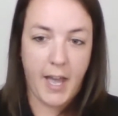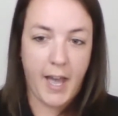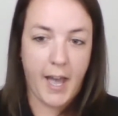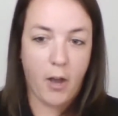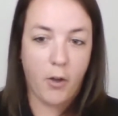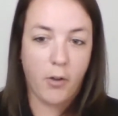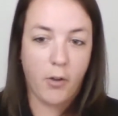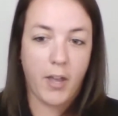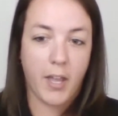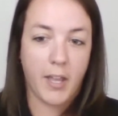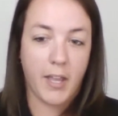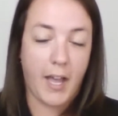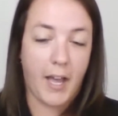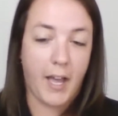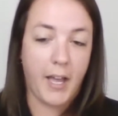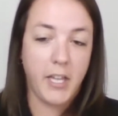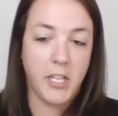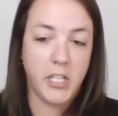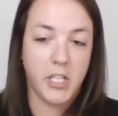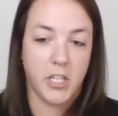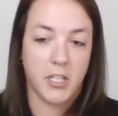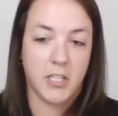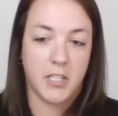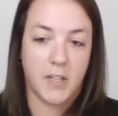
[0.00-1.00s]
How can
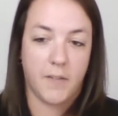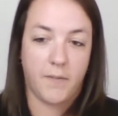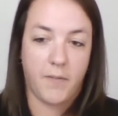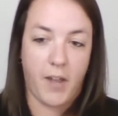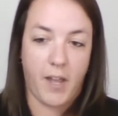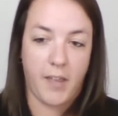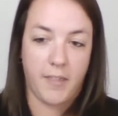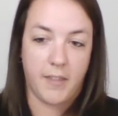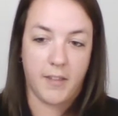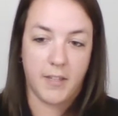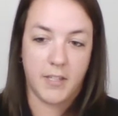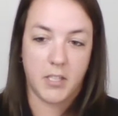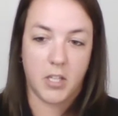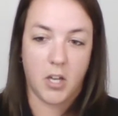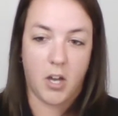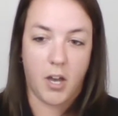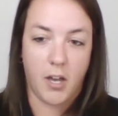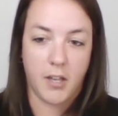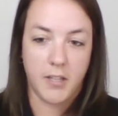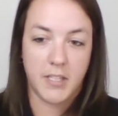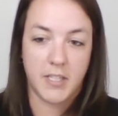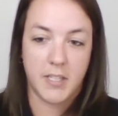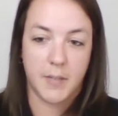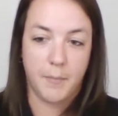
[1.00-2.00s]
I justify this
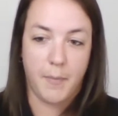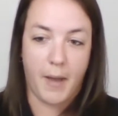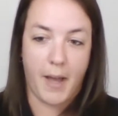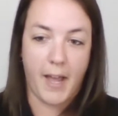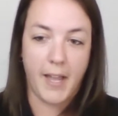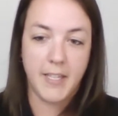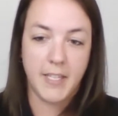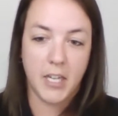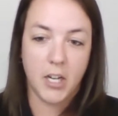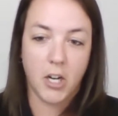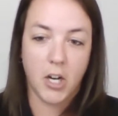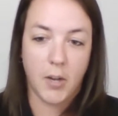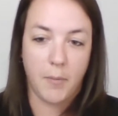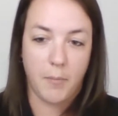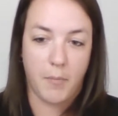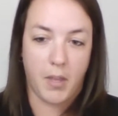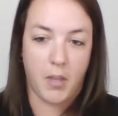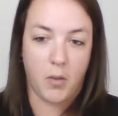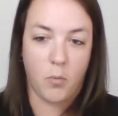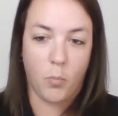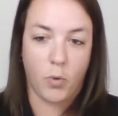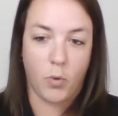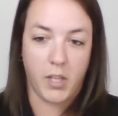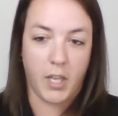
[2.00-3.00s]
cost to my
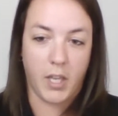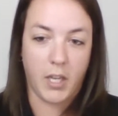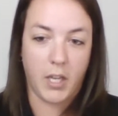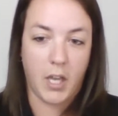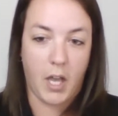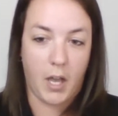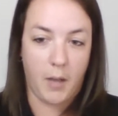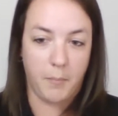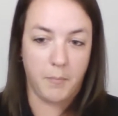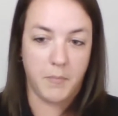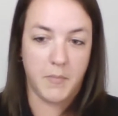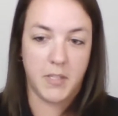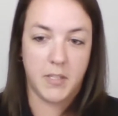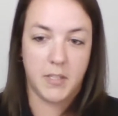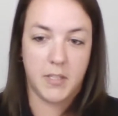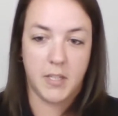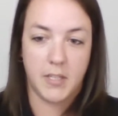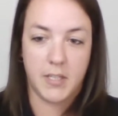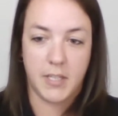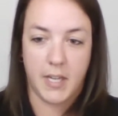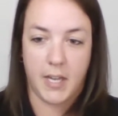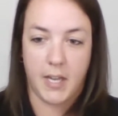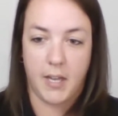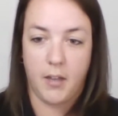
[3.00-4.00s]
dairyman when it comes
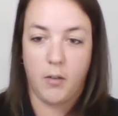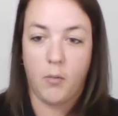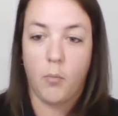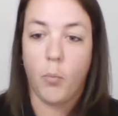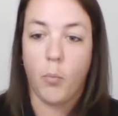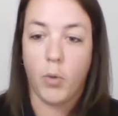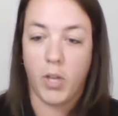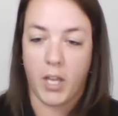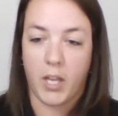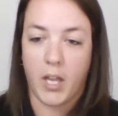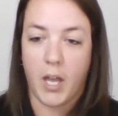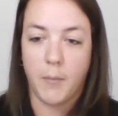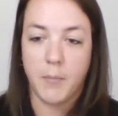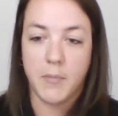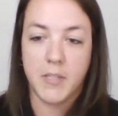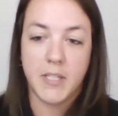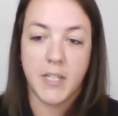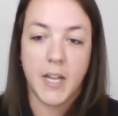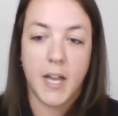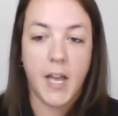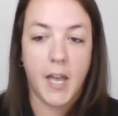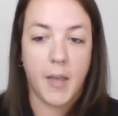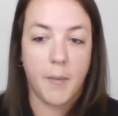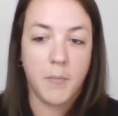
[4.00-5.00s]

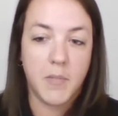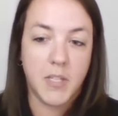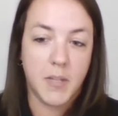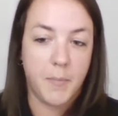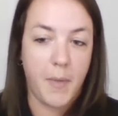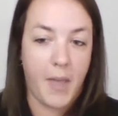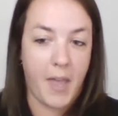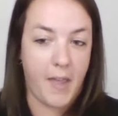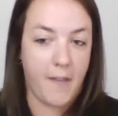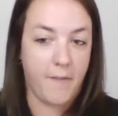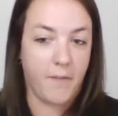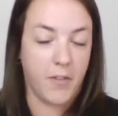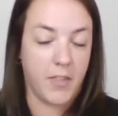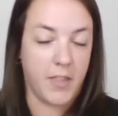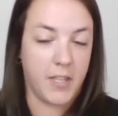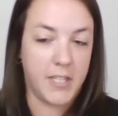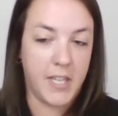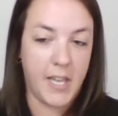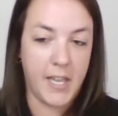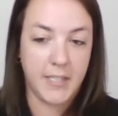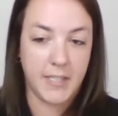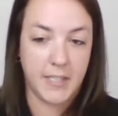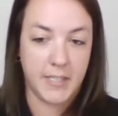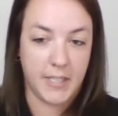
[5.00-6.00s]
time to pay for the
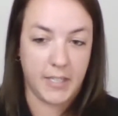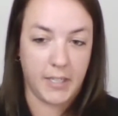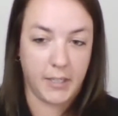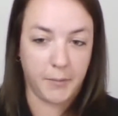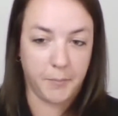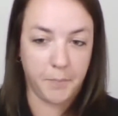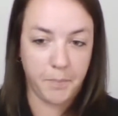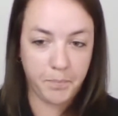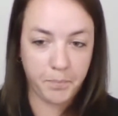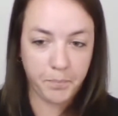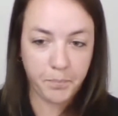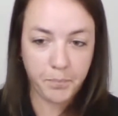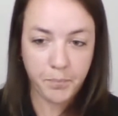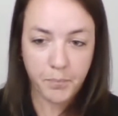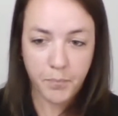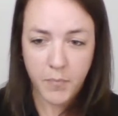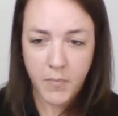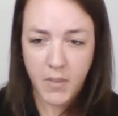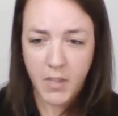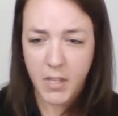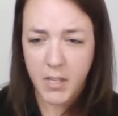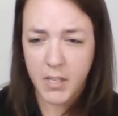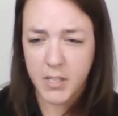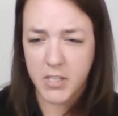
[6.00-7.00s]
testing?
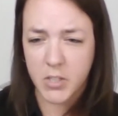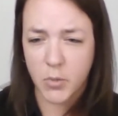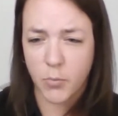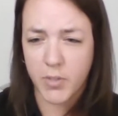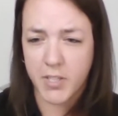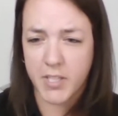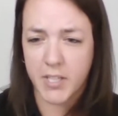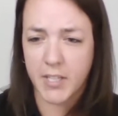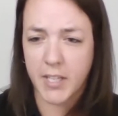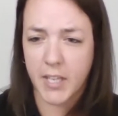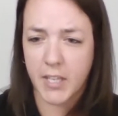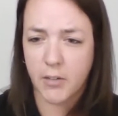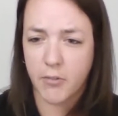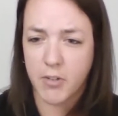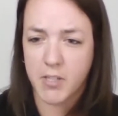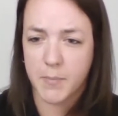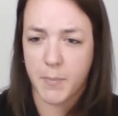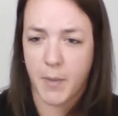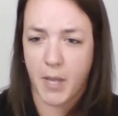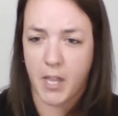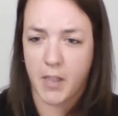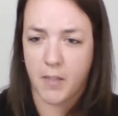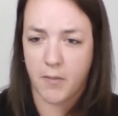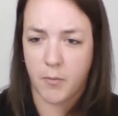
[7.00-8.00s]
And so we did get a
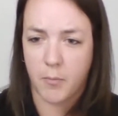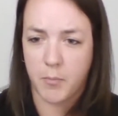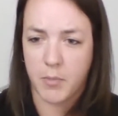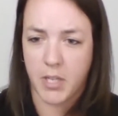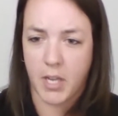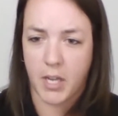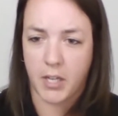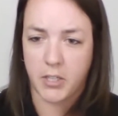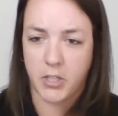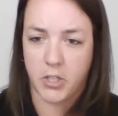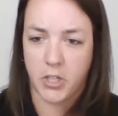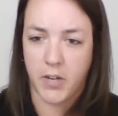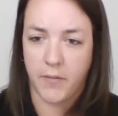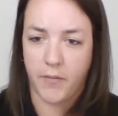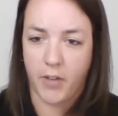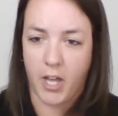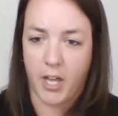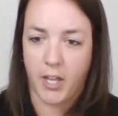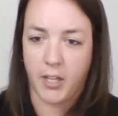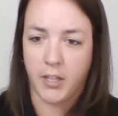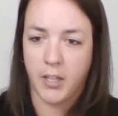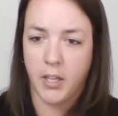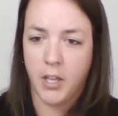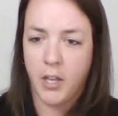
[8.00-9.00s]
response from Dr.
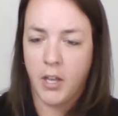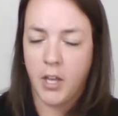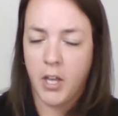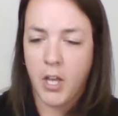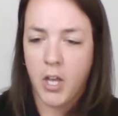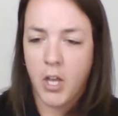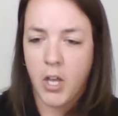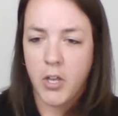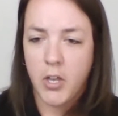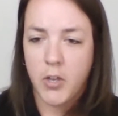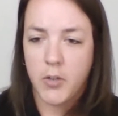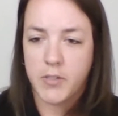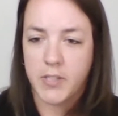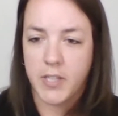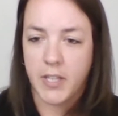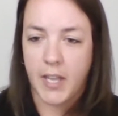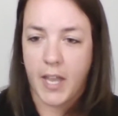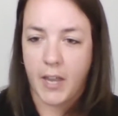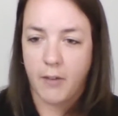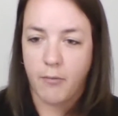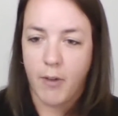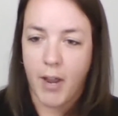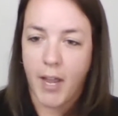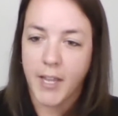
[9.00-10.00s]
Yvonne, who said,
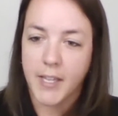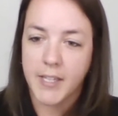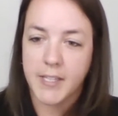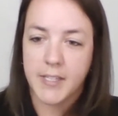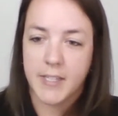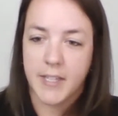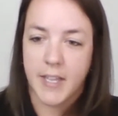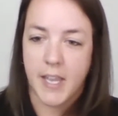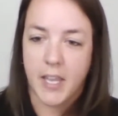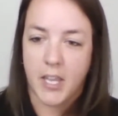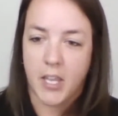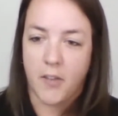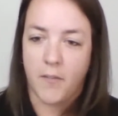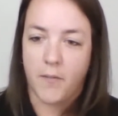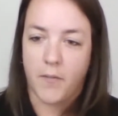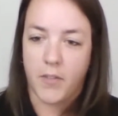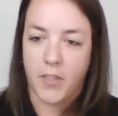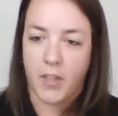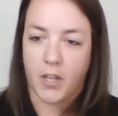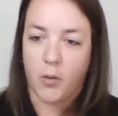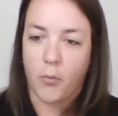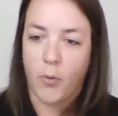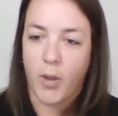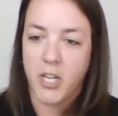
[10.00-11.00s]
hi Rex, thank you for
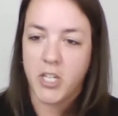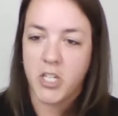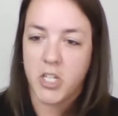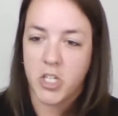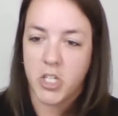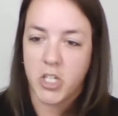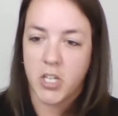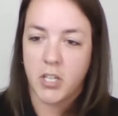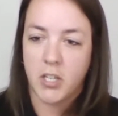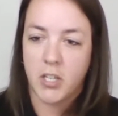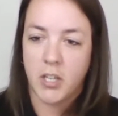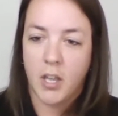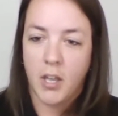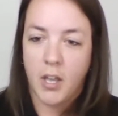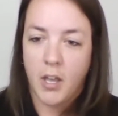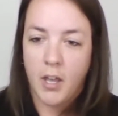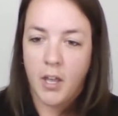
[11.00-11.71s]
the question.